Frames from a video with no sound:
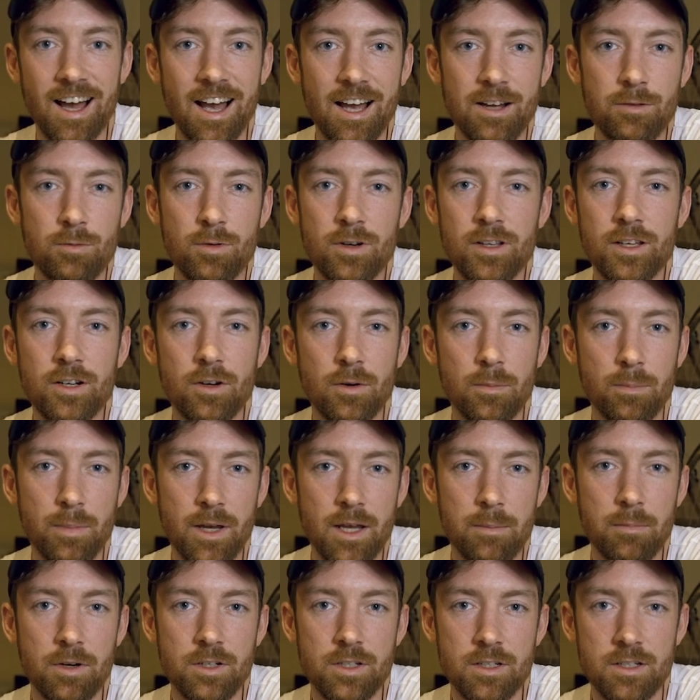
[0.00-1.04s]
I really don't
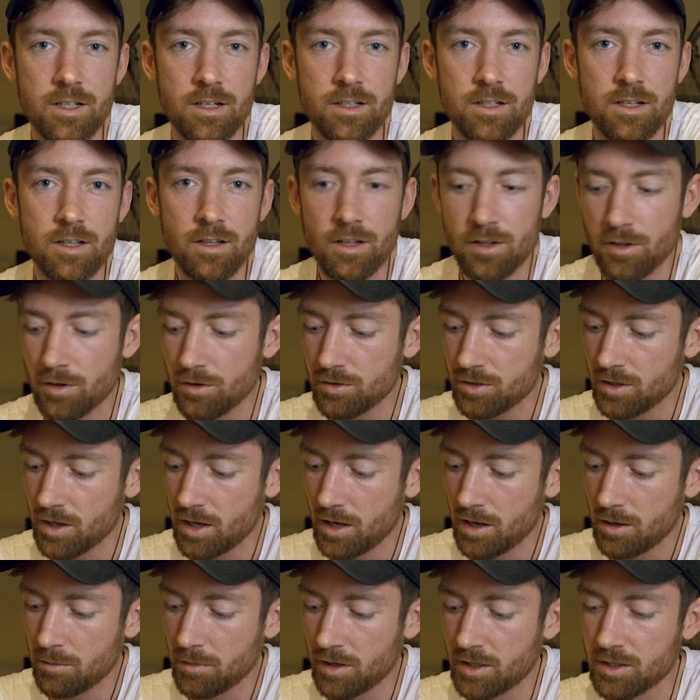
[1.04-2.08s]
pay much attention to those
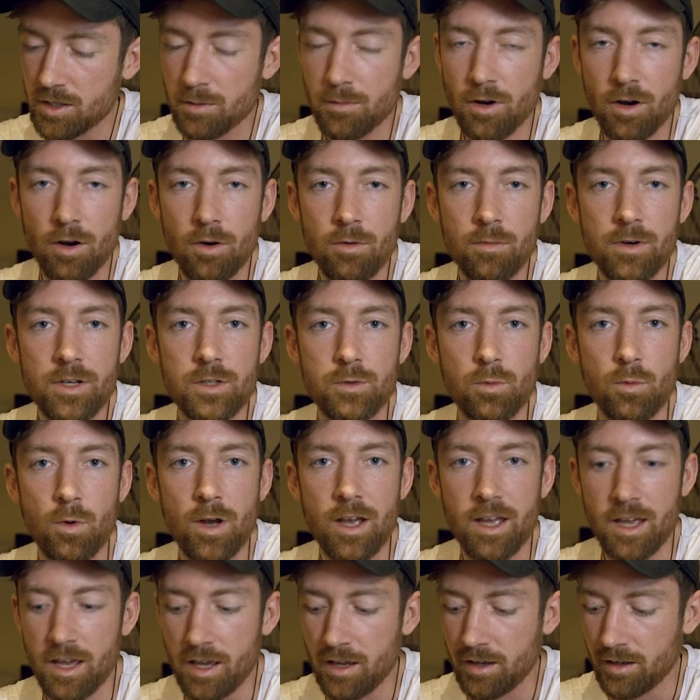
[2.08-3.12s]
because I'm always
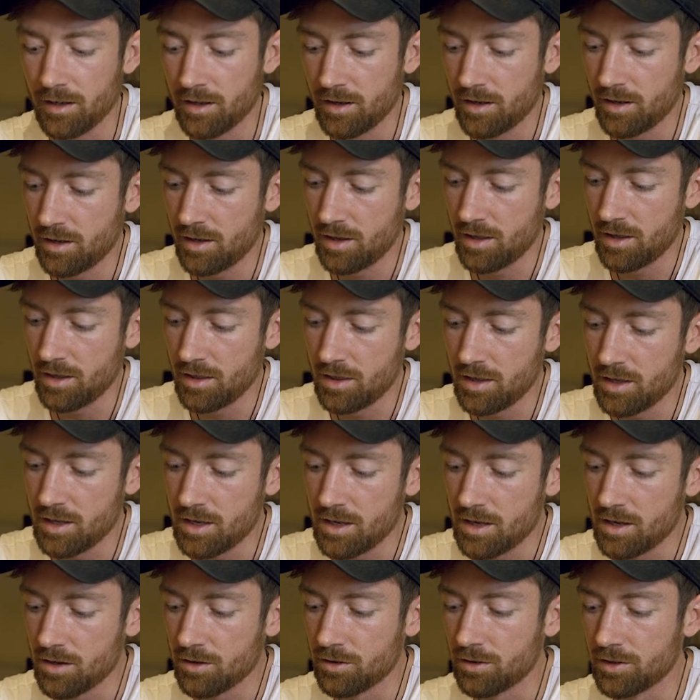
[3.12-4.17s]
weighing the
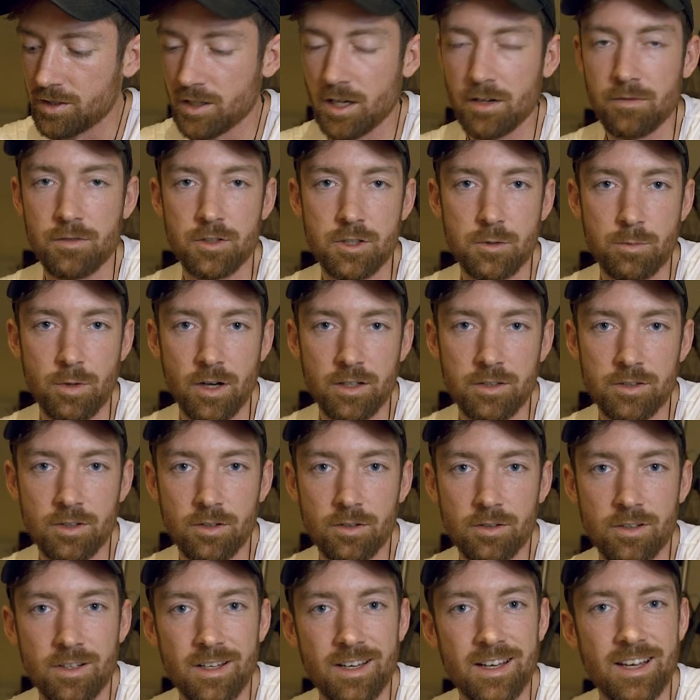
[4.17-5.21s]
yield of
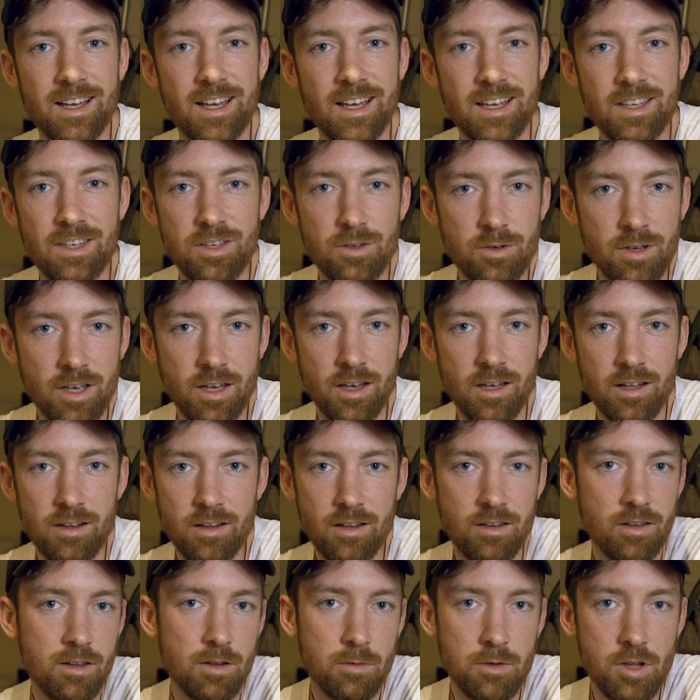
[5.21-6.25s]
espresso.
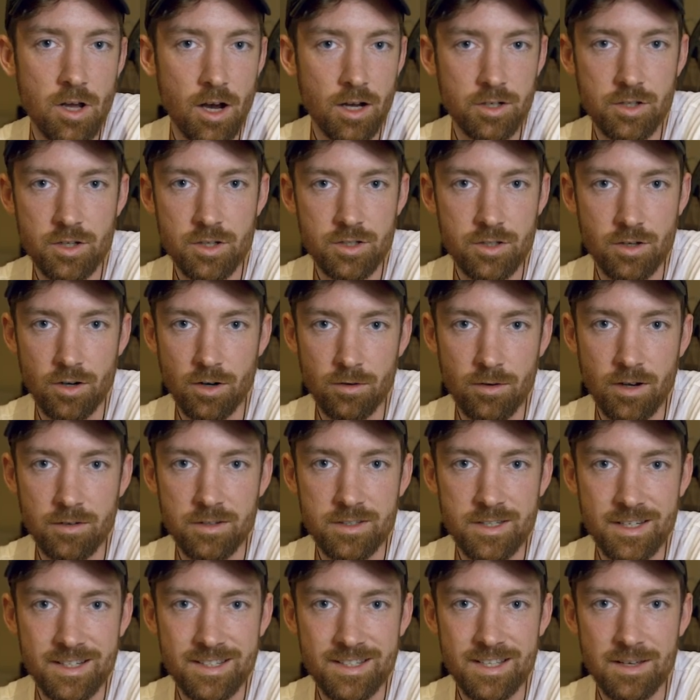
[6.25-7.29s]
The notches are around
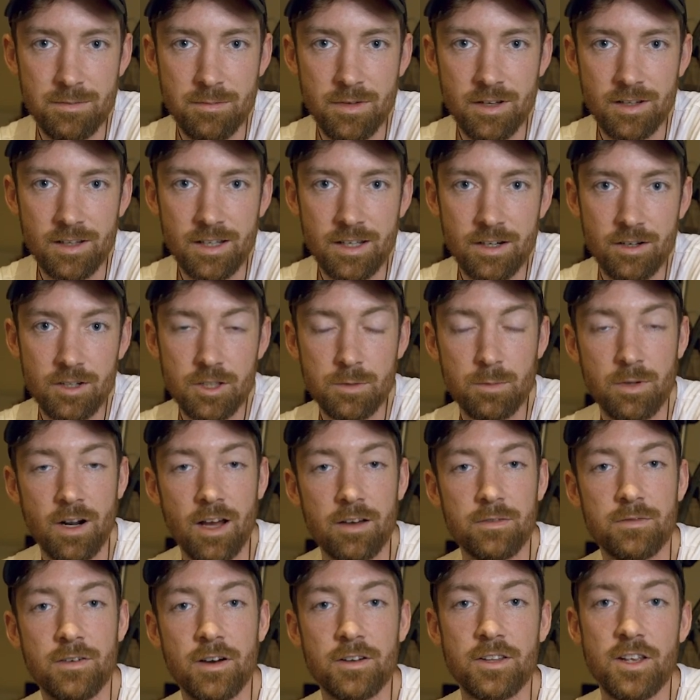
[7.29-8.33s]
60 milliliters, but
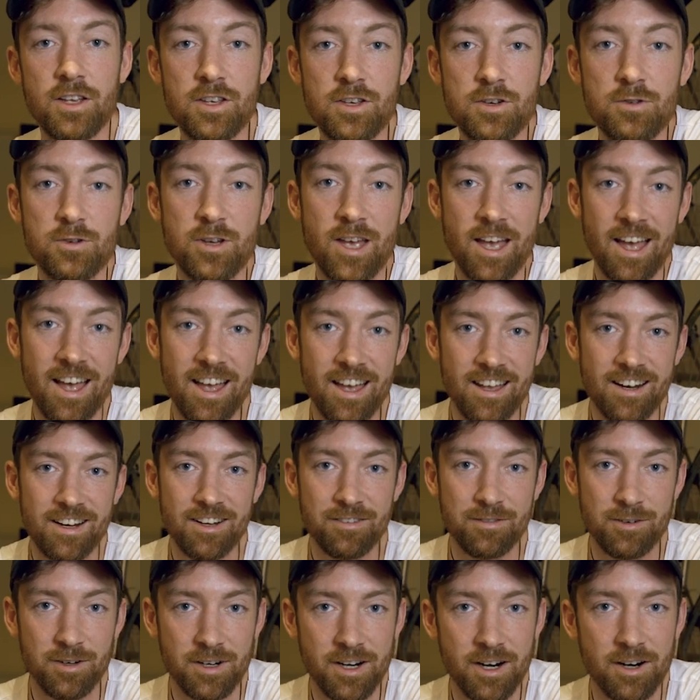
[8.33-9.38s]
I found that you can,
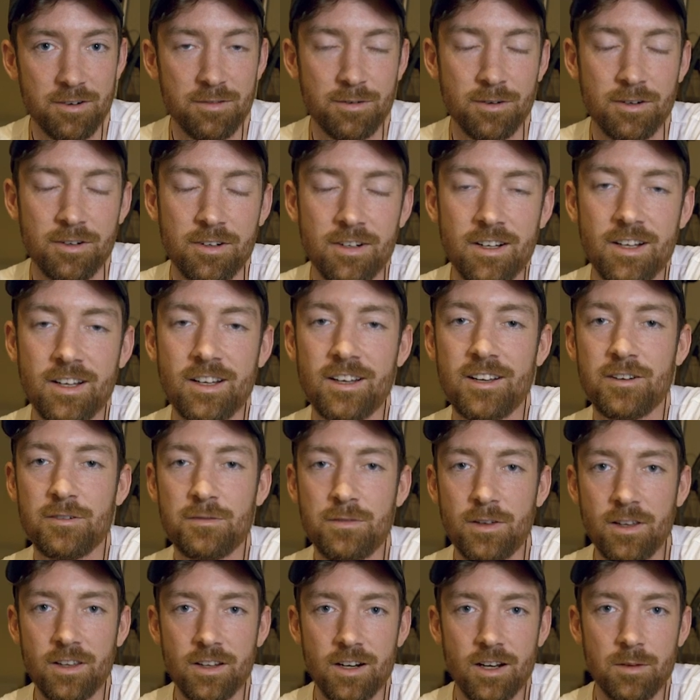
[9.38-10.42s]
if you're careful,
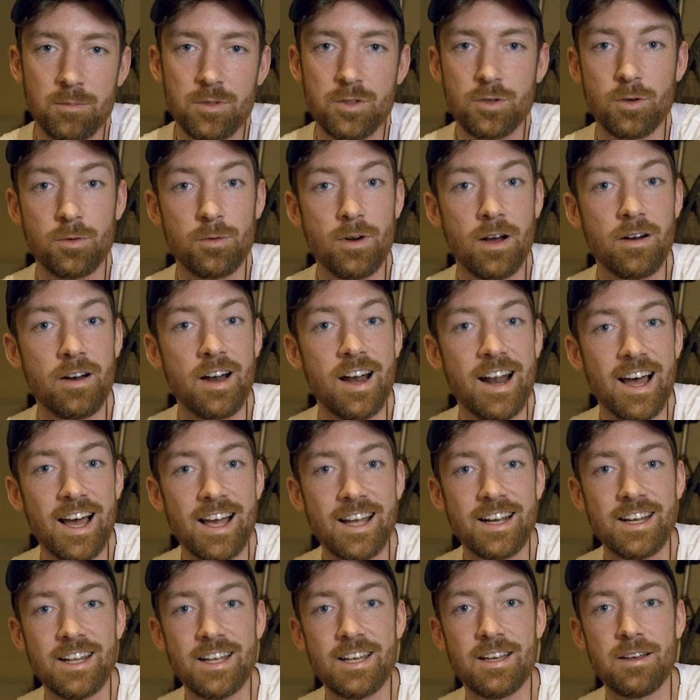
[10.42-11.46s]
fill it up to around
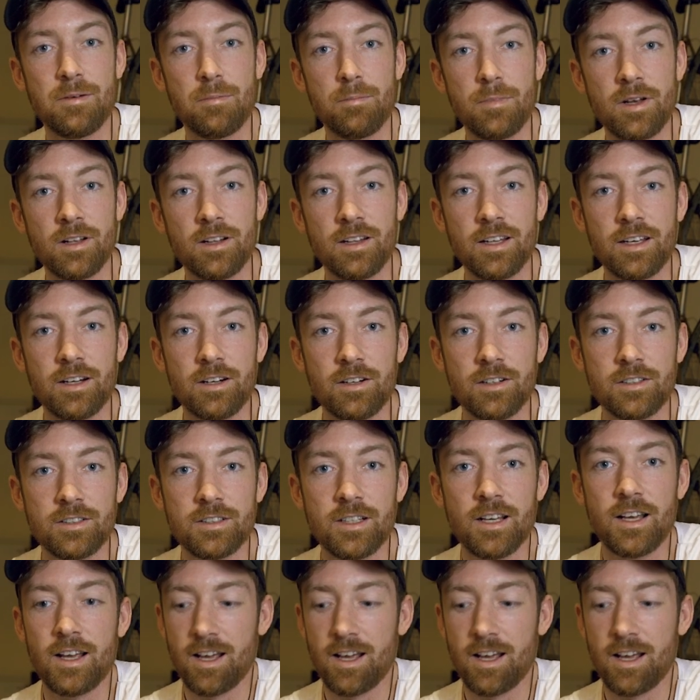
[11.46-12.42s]
90 milliliters.